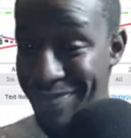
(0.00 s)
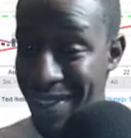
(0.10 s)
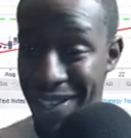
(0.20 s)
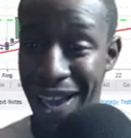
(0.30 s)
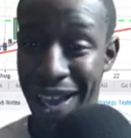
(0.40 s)

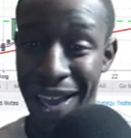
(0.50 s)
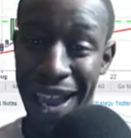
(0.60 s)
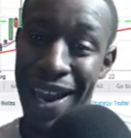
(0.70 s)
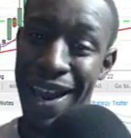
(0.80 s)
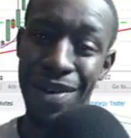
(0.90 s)
yeah,
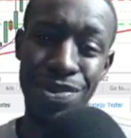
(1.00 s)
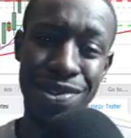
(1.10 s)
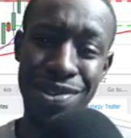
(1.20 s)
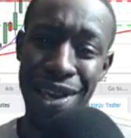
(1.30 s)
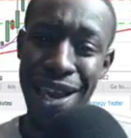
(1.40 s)
and
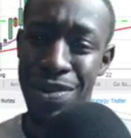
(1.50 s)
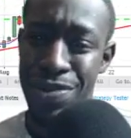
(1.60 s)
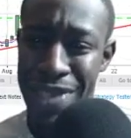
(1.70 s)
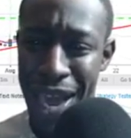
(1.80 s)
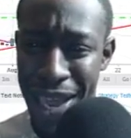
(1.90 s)

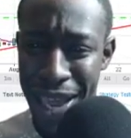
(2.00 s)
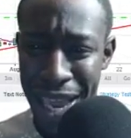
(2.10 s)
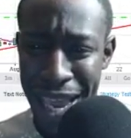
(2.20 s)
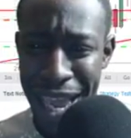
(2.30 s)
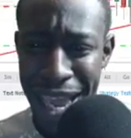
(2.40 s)

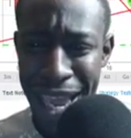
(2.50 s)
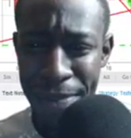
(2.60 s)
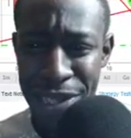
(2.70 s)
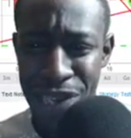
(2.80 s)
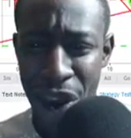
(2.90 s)
it hit
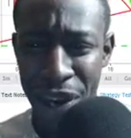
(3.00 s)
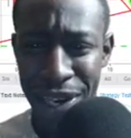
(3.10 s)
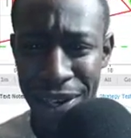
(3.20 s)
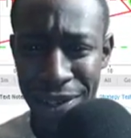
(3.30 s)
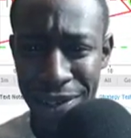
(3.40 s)
my target.
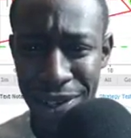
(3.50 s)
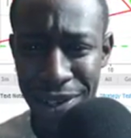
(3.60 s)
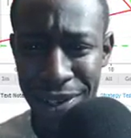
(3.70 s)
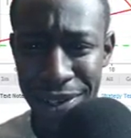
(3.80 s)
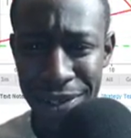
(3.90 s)

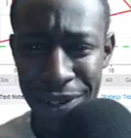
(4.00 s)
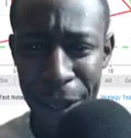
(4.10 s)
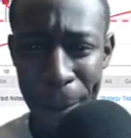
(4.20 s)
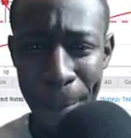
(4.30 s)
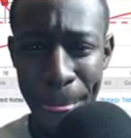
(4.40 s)
Look,
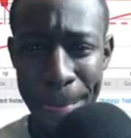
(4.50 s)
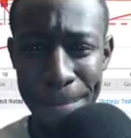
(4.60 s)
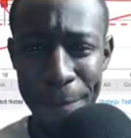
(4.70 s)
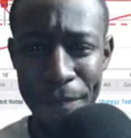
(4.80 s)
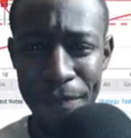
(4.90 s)

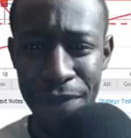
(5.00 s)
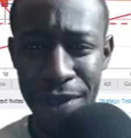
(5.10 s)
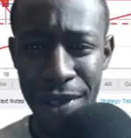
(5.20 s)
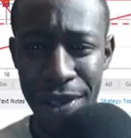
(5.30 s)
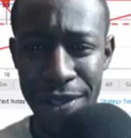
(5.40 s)

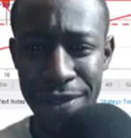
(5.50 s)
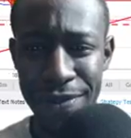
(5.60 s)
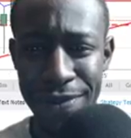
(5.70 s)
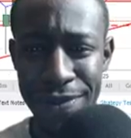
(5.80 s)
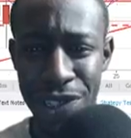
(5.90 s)

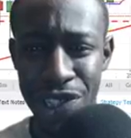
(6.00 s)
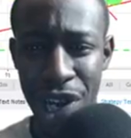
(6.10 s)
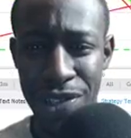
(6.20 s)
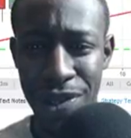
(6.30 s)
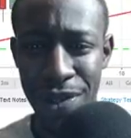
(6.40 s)
the
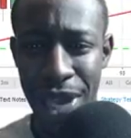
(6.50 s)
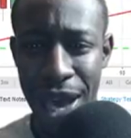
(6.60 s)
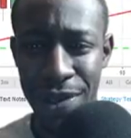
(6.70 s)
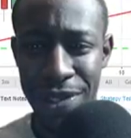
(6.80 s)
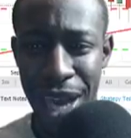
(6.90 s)
charts don't lie.
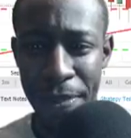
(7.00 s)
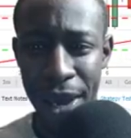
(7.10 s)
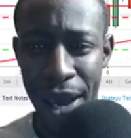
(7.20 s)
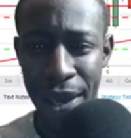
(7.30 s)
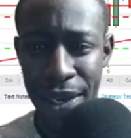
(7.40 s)
On top of
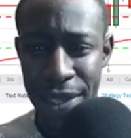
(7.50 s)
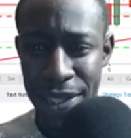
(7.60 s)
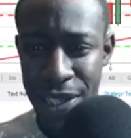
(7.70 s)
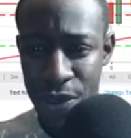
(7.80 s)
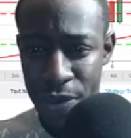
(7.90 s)
that,
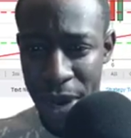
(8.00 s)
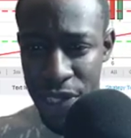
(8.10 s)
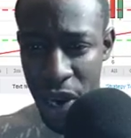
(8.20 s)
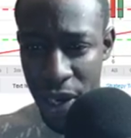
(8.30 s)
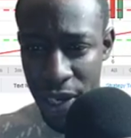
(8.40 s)
these were my
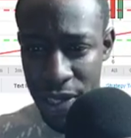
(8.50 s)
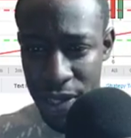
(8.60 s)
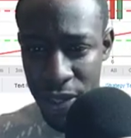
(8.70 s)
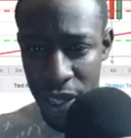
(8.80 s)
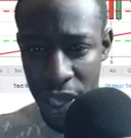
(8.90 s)
targets.
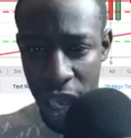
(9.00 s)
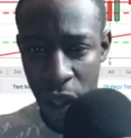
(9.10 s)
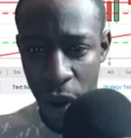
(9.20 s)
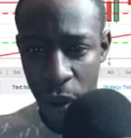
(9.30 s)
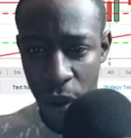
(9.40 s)
The
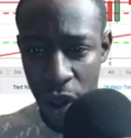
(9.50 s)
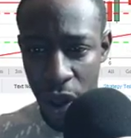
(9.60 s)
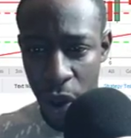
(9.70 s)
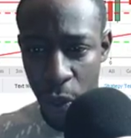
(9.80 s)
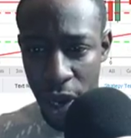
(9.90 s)
yellow
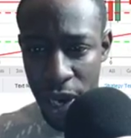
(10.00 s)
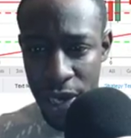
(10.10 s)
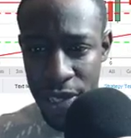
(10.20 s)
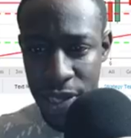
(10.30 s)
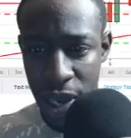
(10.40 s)

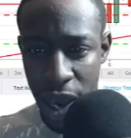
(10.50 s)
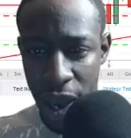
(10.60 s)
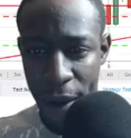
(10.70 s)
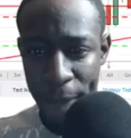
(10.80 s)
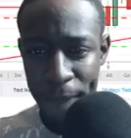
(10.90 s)
was
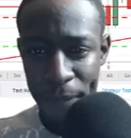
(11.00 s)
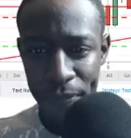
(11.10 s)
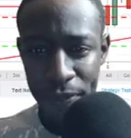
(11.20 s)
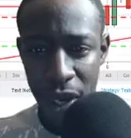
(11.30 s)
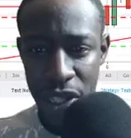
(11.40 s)

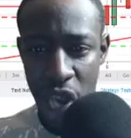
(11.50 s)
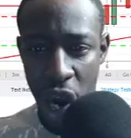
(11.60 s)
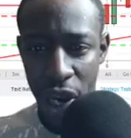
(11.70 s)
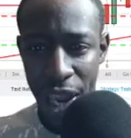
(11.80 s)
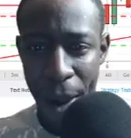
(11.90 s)
a
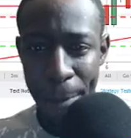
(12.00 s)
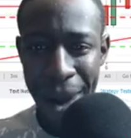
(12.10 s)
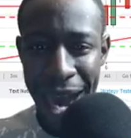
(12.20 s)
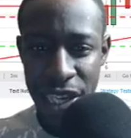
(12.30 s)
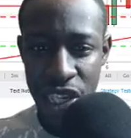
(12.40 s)
target, a
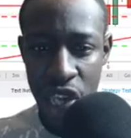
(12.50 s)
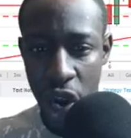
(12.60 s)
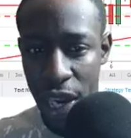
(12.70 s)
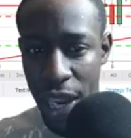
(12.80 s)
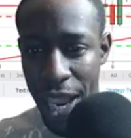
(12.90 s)
modest
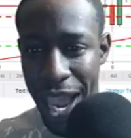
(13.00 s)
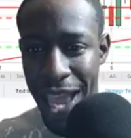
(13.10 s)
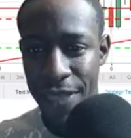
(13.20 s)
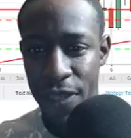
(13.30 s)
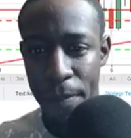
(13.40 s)
target,
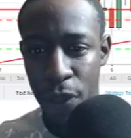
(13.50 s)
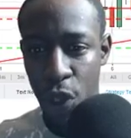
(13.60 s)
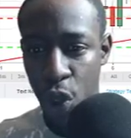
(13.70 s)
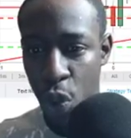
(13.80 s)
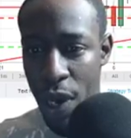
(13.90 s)
and the
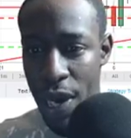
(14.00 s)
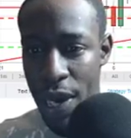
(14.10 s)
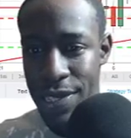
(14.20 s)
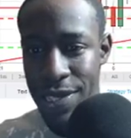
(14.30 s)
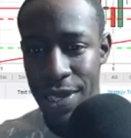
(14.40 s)
blue
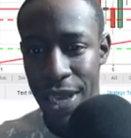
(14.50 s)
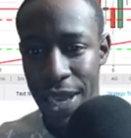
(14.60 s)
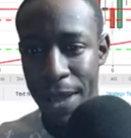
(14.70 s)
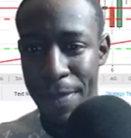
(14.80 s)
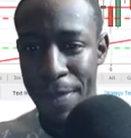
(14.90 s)
was,
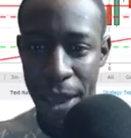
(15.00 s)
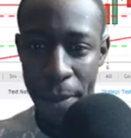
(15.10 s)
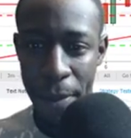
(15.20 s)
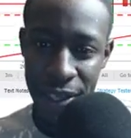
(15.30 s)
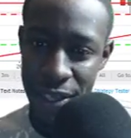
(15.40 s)
in my
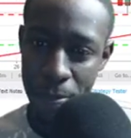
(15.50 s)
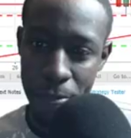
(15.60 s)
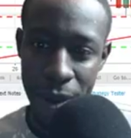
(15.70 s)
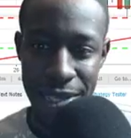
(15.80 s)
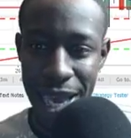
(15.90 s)
opinion, the
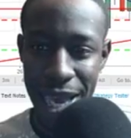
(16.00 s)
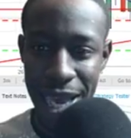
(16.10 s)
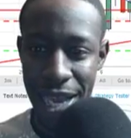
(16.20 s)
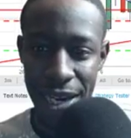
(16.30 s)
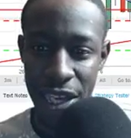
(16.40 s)
best case
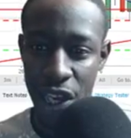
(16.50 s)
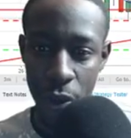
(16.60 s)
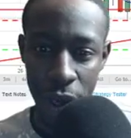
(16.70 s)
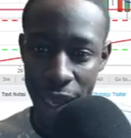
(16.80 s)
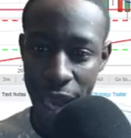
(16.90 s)
that Neo would
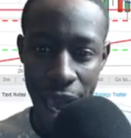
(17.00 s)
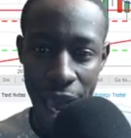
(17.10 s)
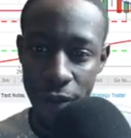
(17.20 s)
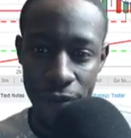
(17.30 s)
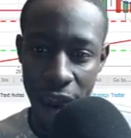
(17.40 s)
have got out
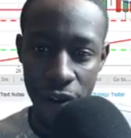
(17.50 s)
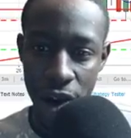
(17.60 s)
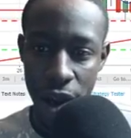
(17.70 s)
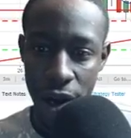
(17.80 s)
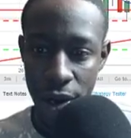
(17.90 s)
of that
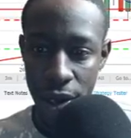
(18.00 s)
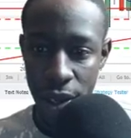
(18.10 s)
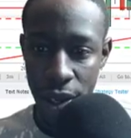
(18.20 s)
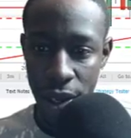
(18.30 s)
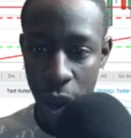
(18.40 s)
run.
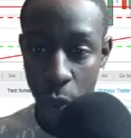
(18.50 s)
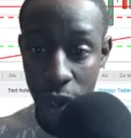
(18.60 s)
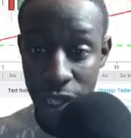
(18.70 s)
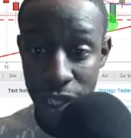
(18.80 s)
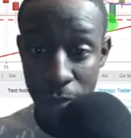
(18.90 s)
And
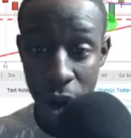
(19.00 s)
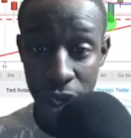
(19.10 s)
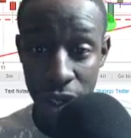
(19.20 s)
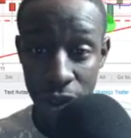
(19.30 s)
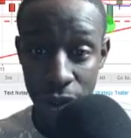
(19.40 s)
what did the
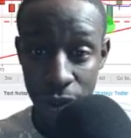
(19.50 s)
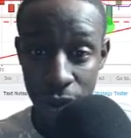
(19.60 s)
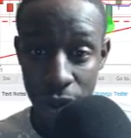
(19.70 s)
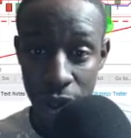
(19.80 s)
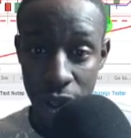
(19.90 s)
market do?
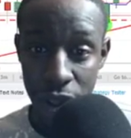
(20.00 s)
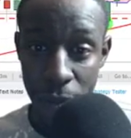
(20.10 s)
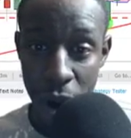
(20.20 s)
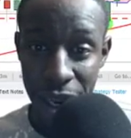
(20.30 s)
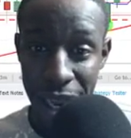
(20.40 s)
The
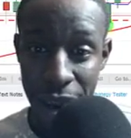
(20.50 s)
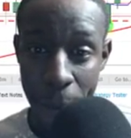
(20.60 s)
market